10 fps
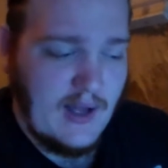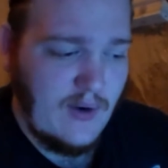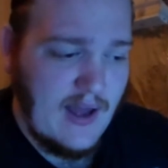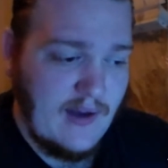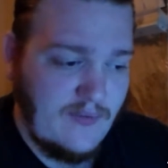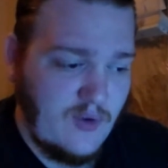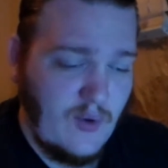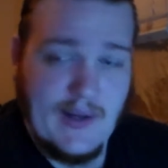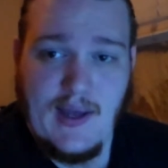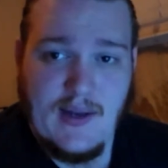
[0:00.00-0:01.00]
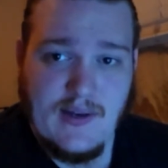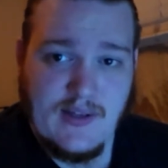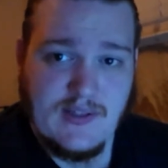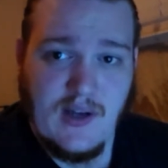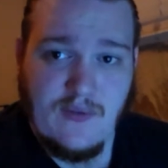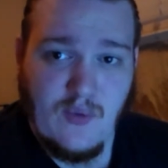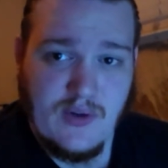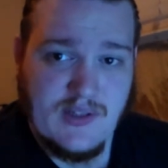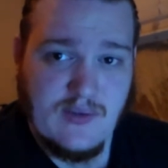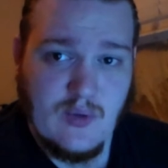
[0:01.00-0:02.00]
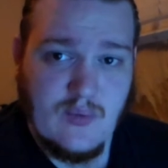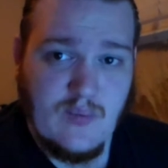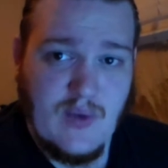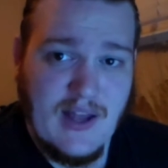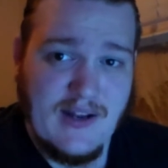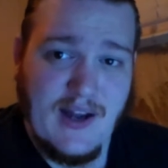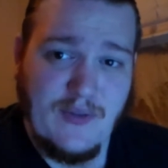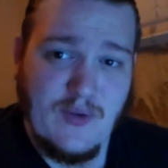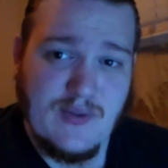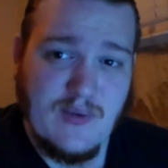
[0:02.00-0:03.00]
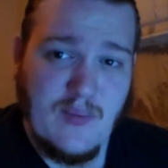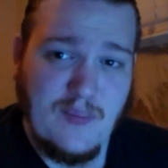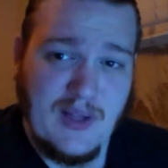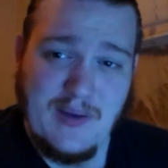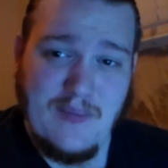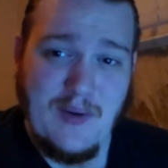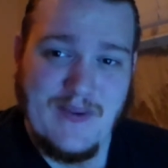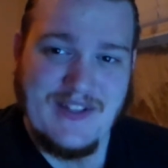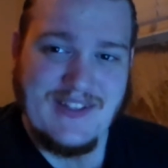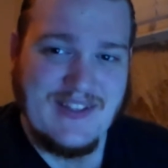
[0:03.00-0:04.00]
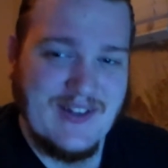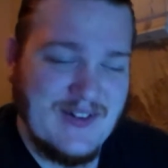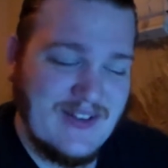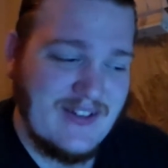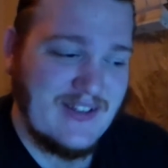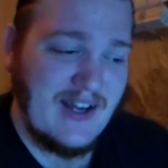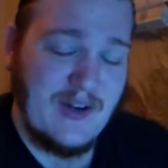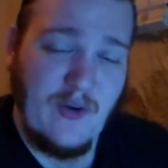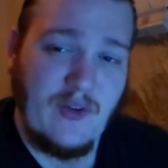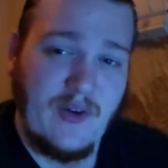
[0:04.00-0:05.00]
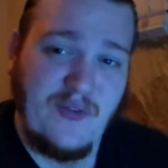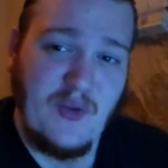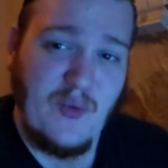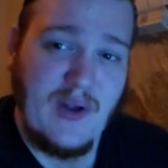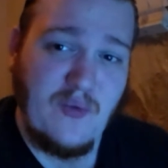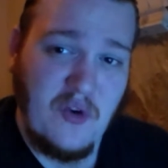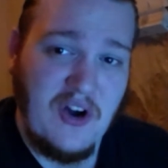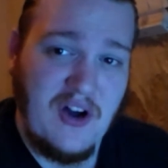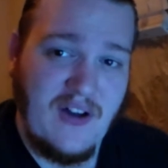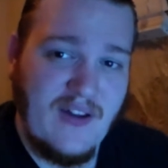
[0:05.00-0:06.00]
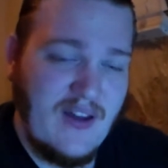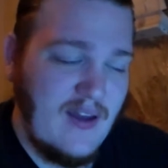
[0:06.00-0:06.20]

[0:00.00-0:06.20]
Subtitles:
I don't have great editing software to edit out those blank moments, so you just kind of go along for the ride raw.